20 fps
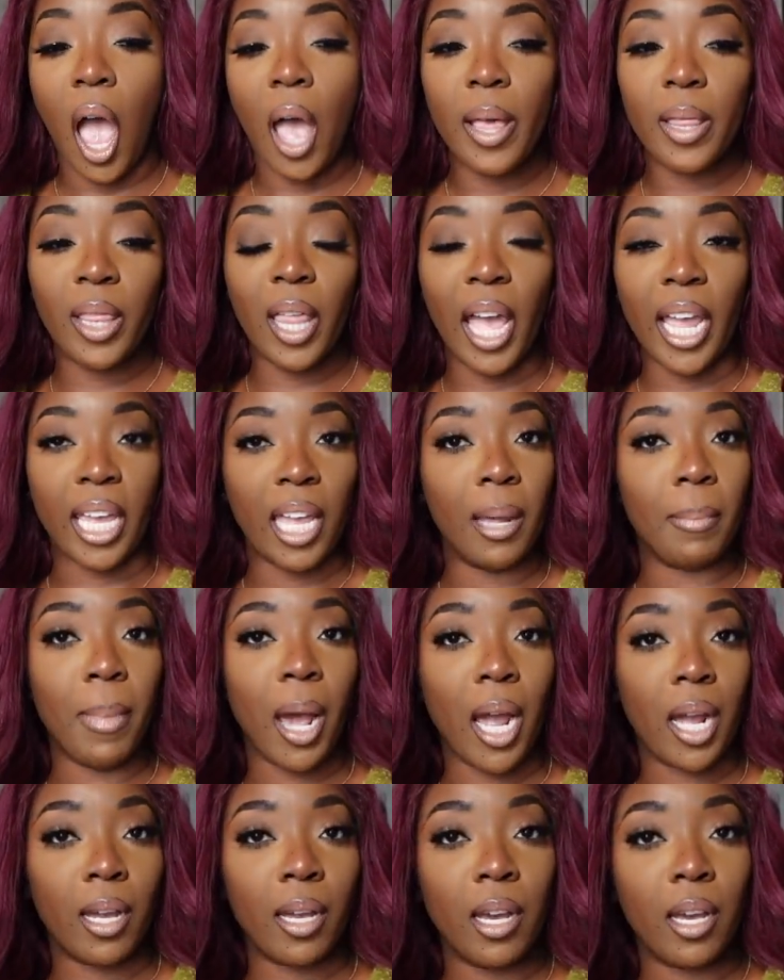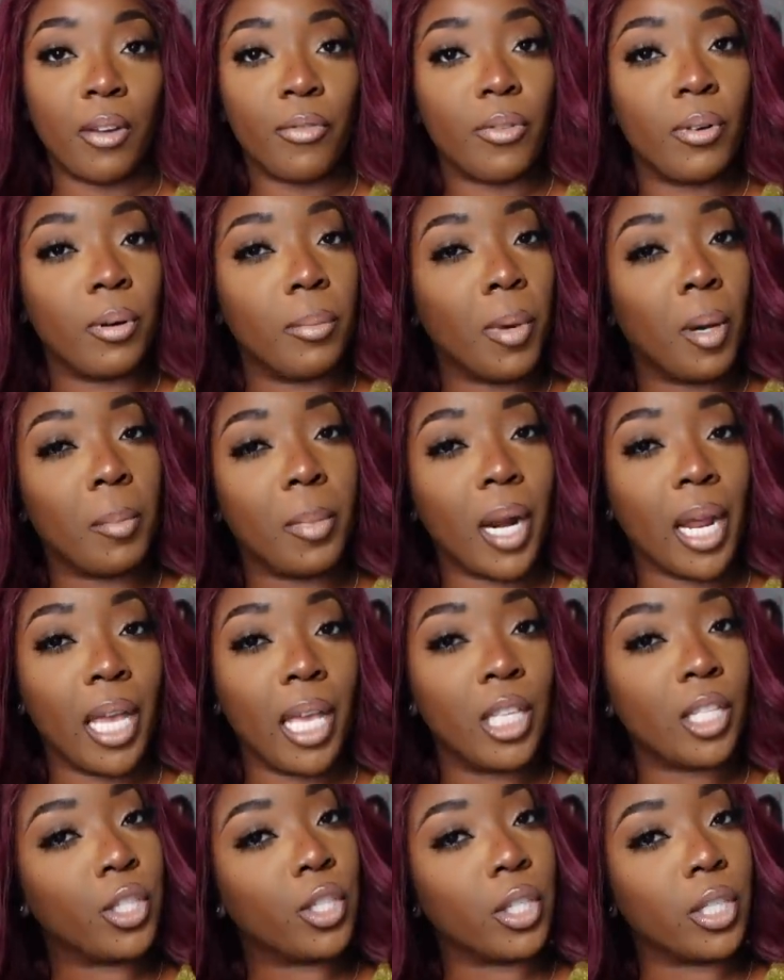Like in my gut, from the moment I
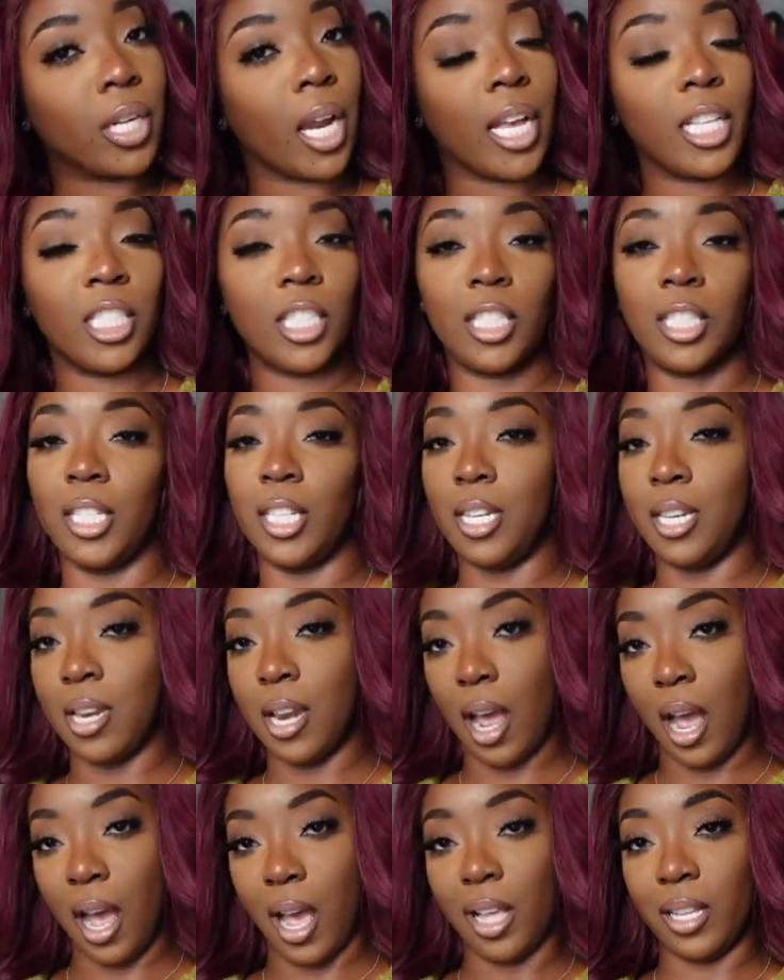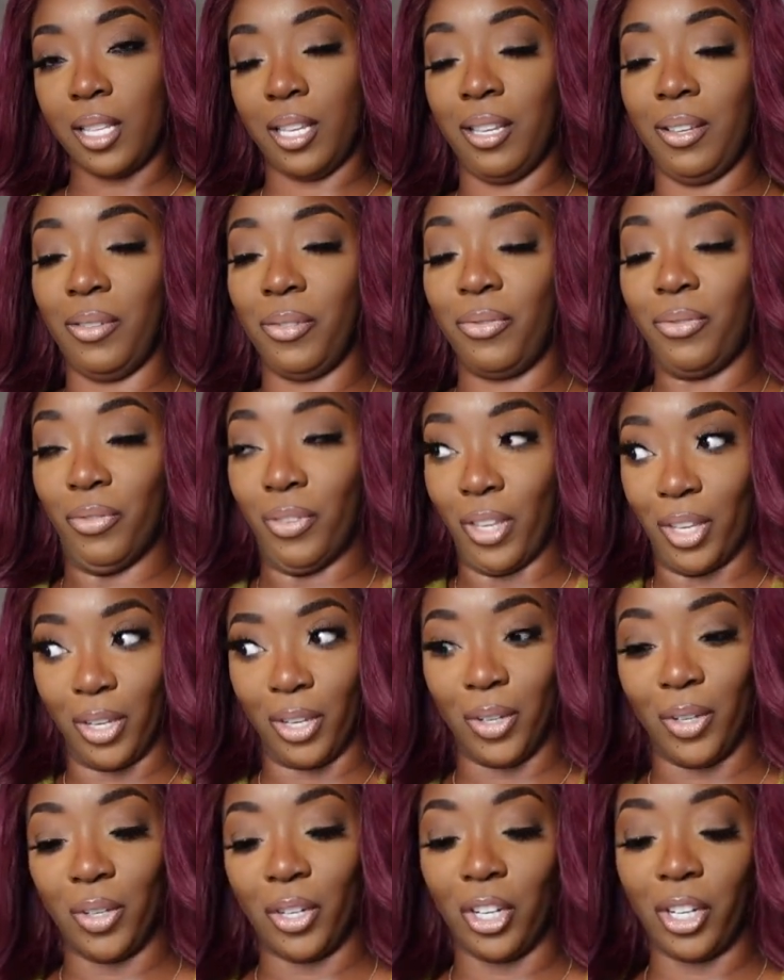entered, I just did not
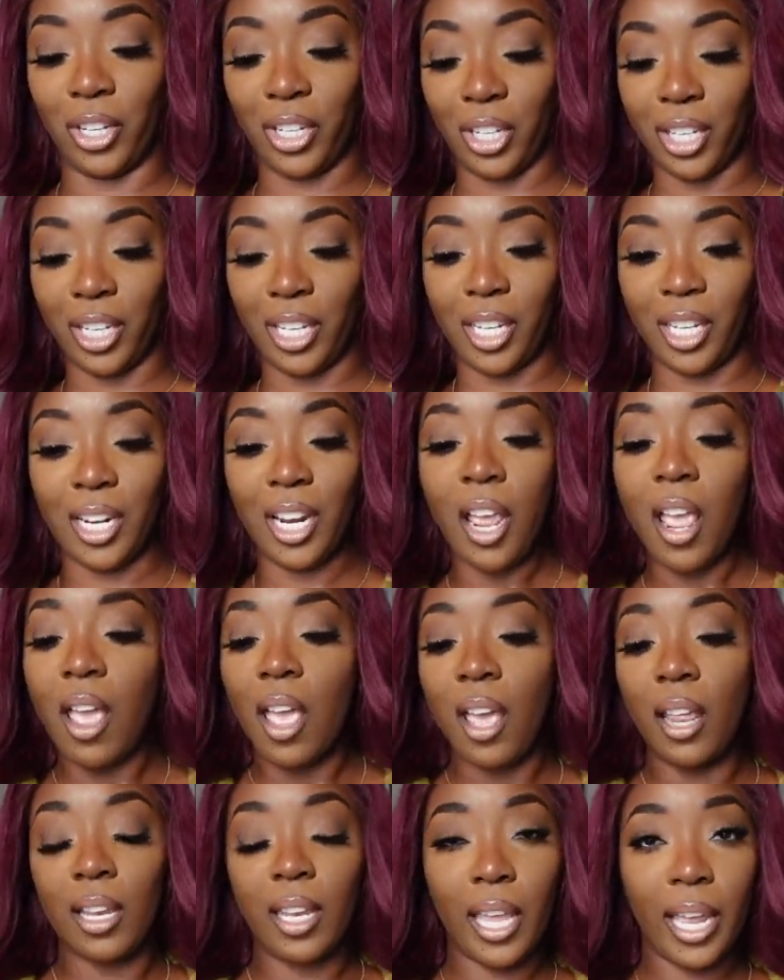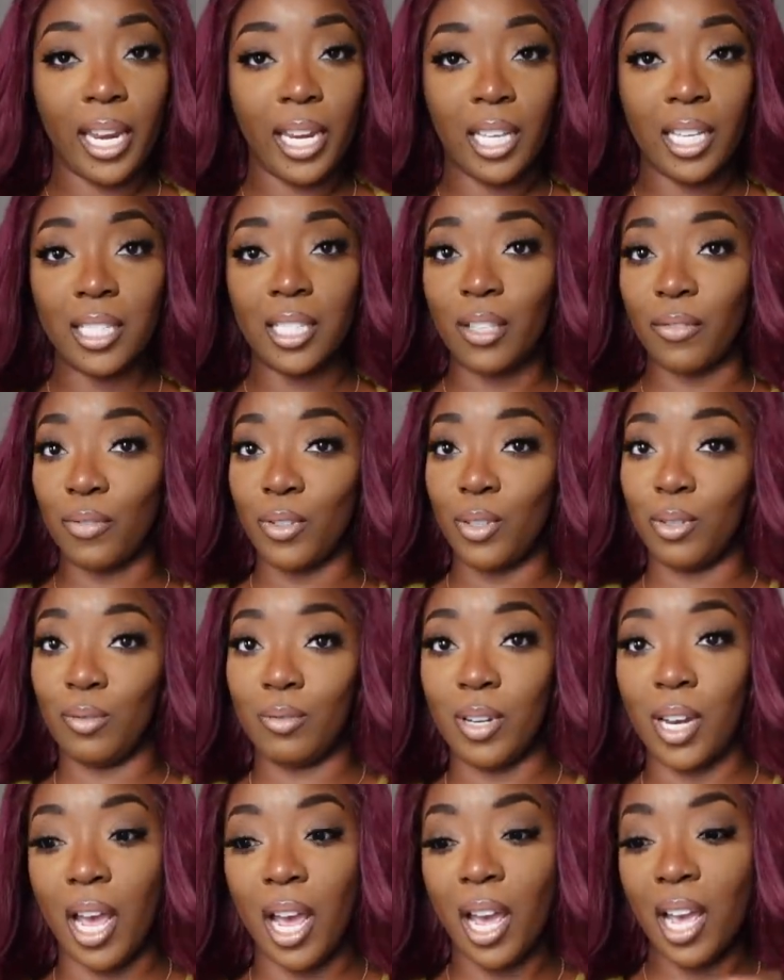feel good. Ladies, if you do
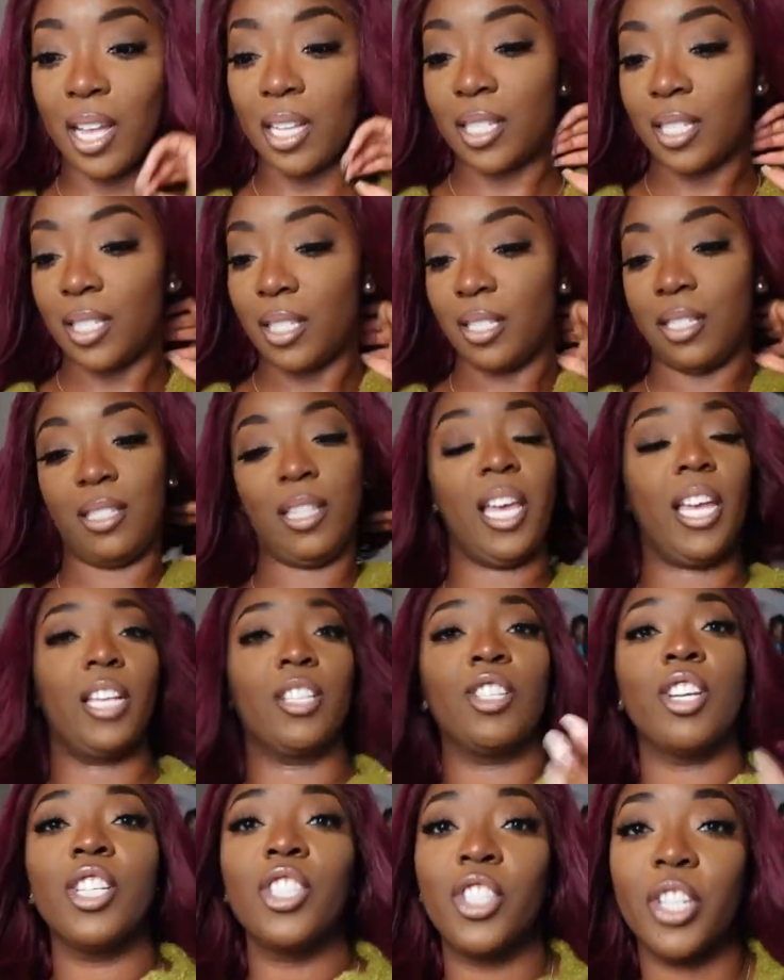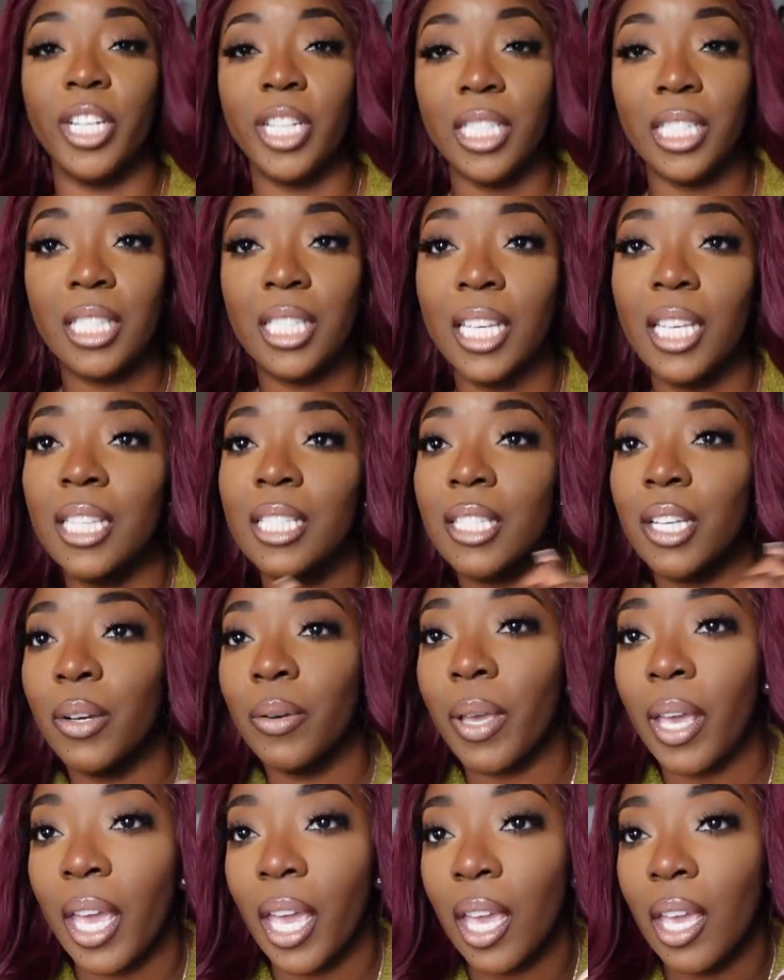not, like, trust your instincts,
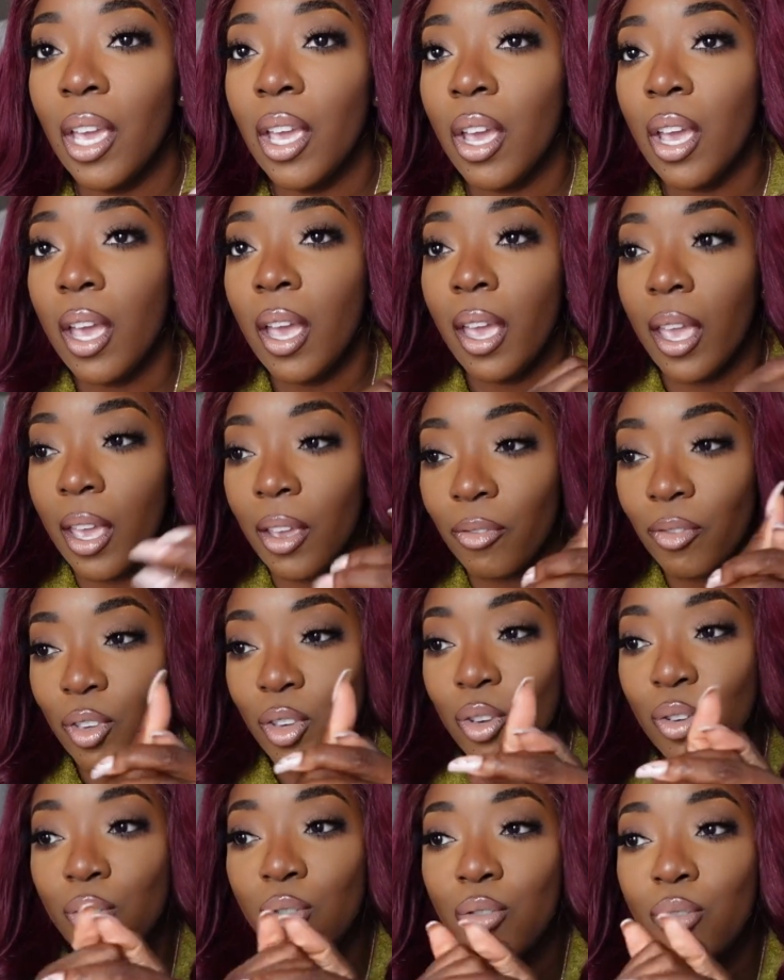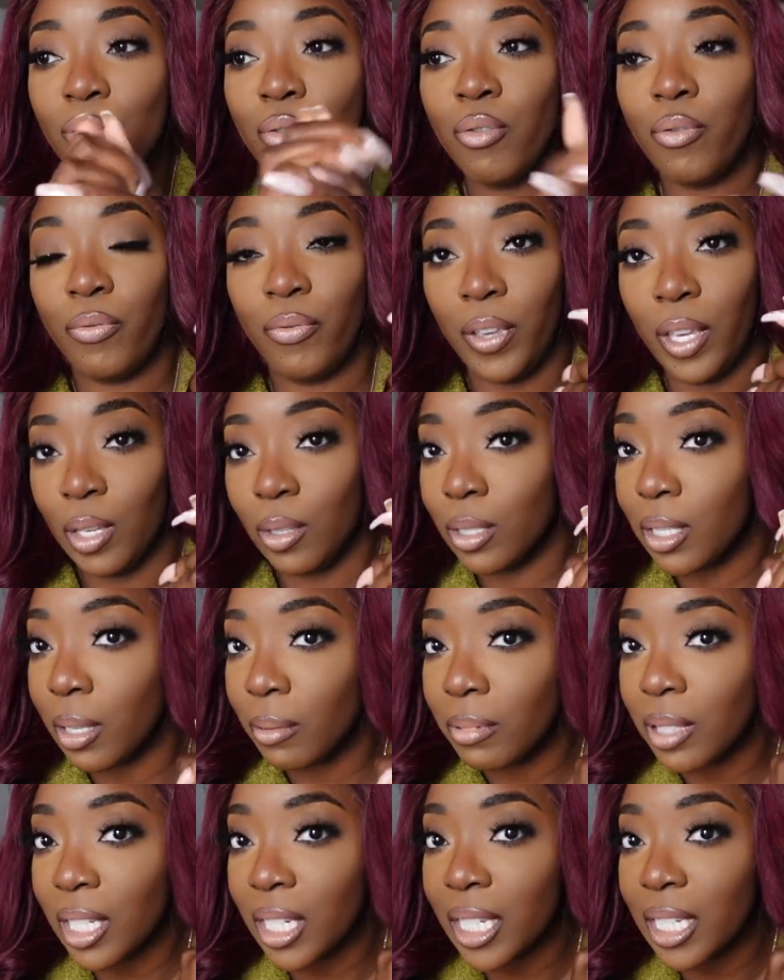okay? If you feel
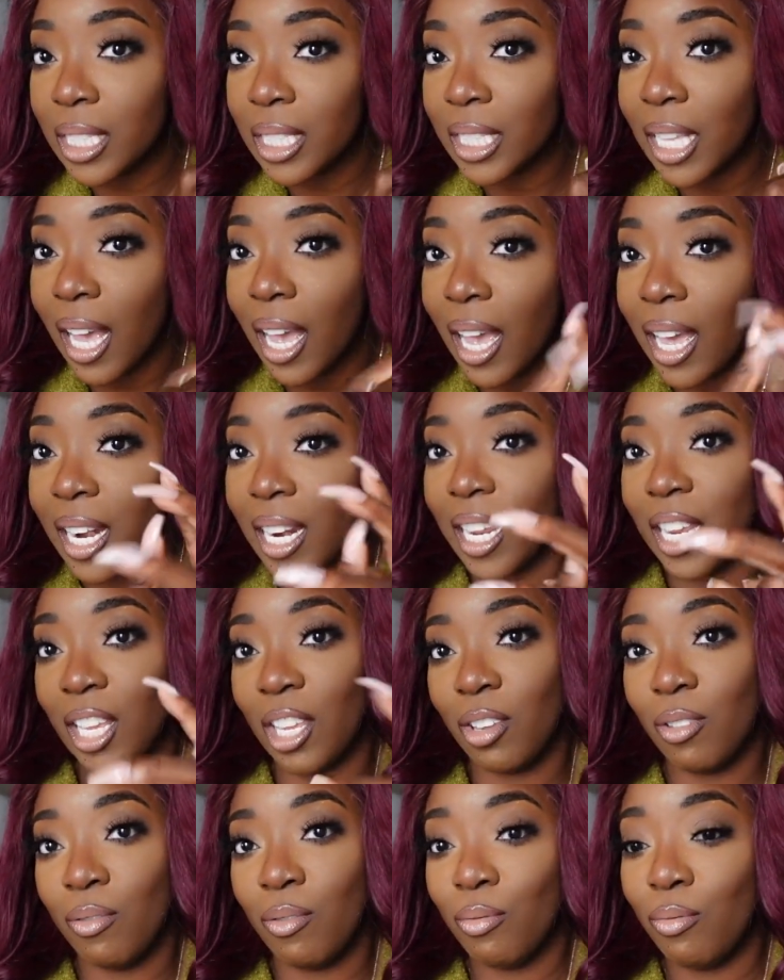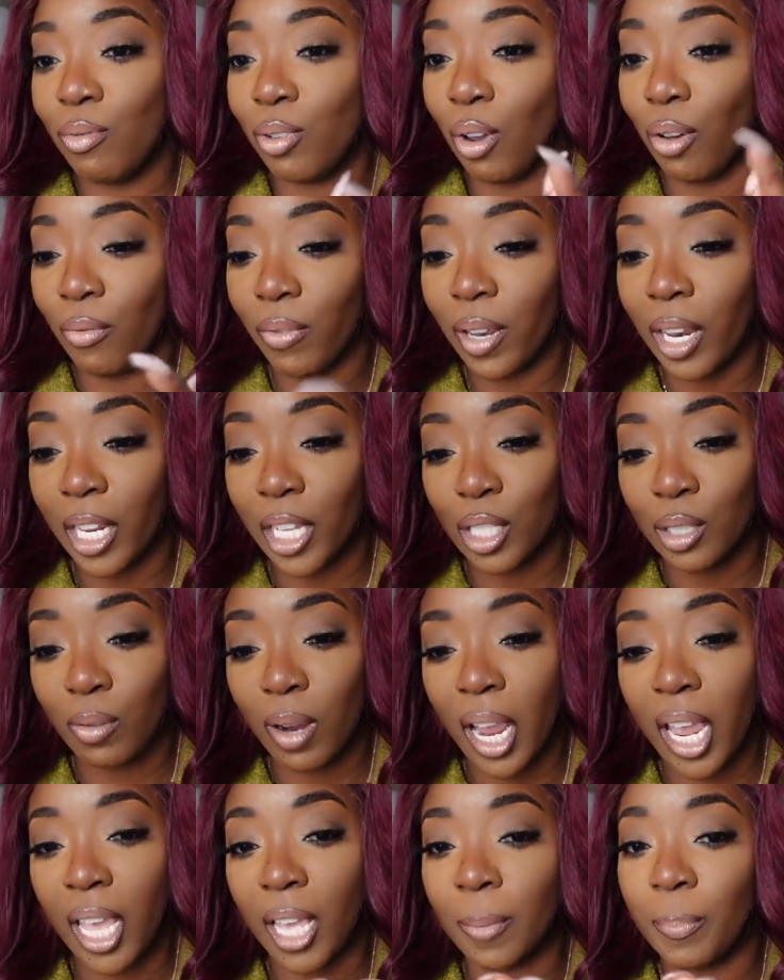something inside and you don't feel like it's
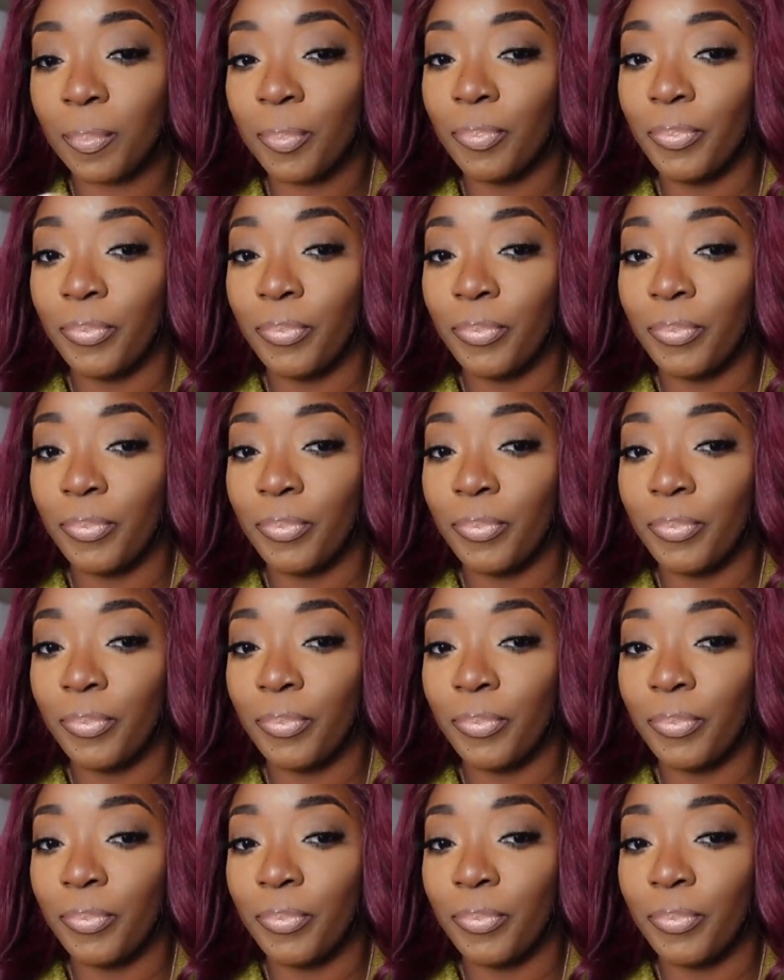right,